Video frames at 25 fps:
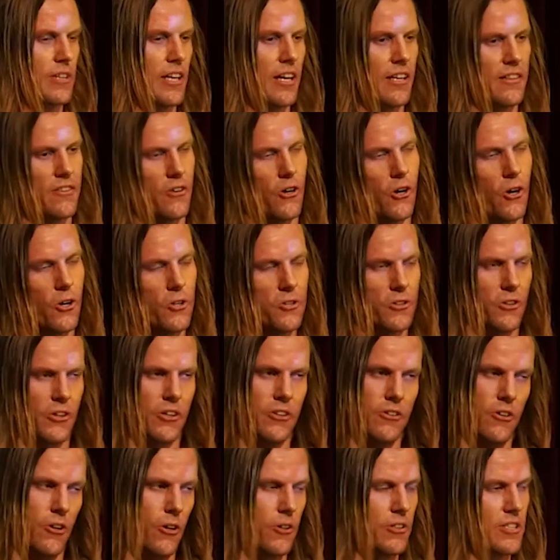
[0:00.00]
so that
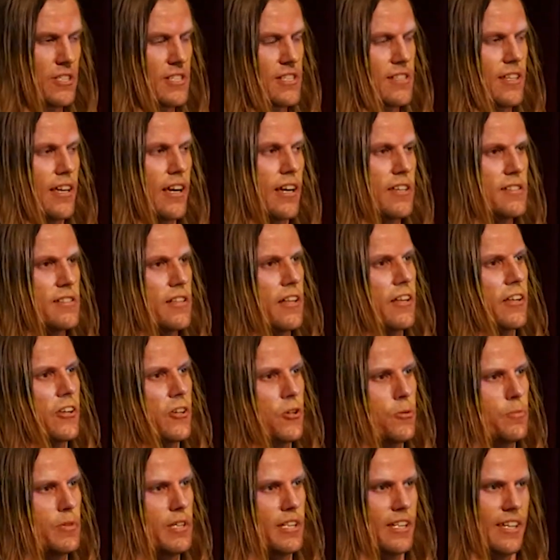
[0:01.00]
all the
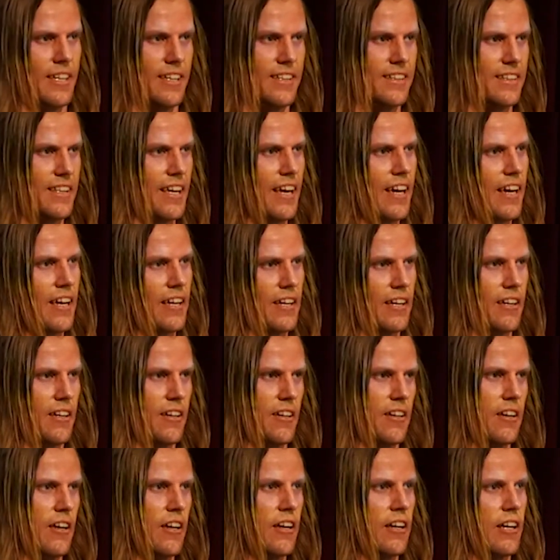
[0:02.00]
states that a qubit can
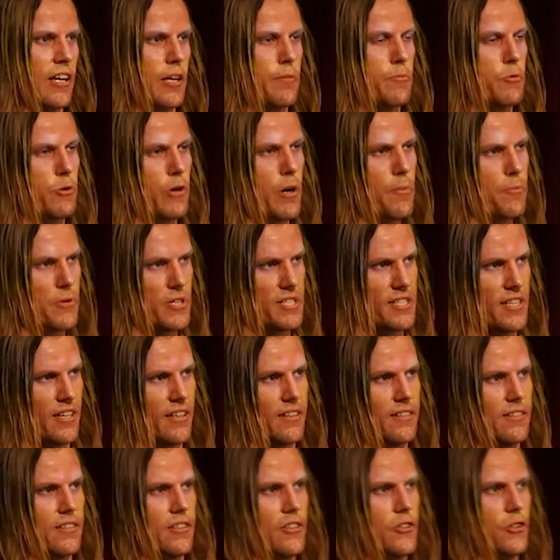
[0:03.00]
take can be
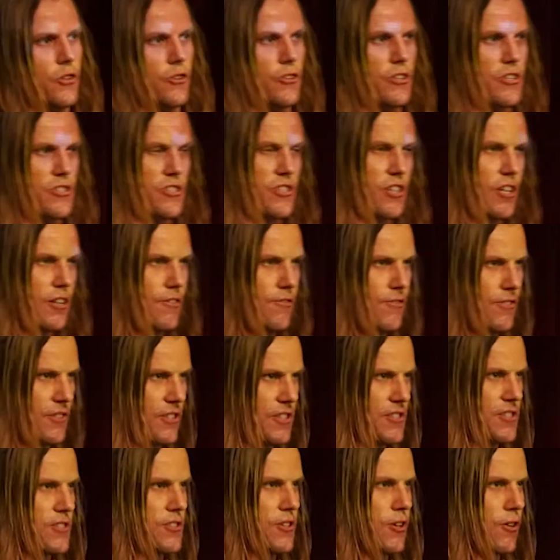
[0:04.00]
represented on the
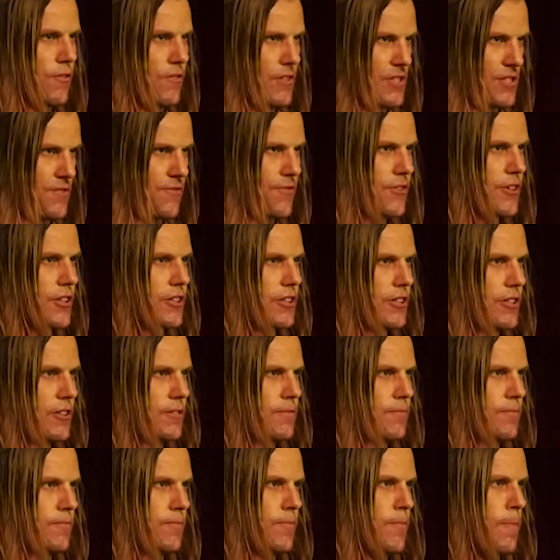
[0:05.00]
surface of a
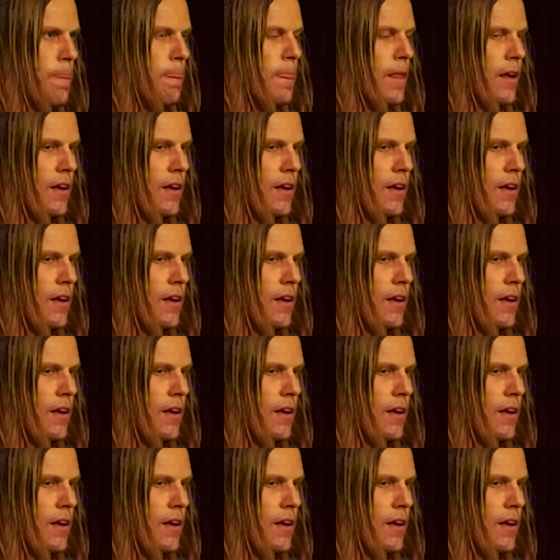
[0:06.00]
sphere.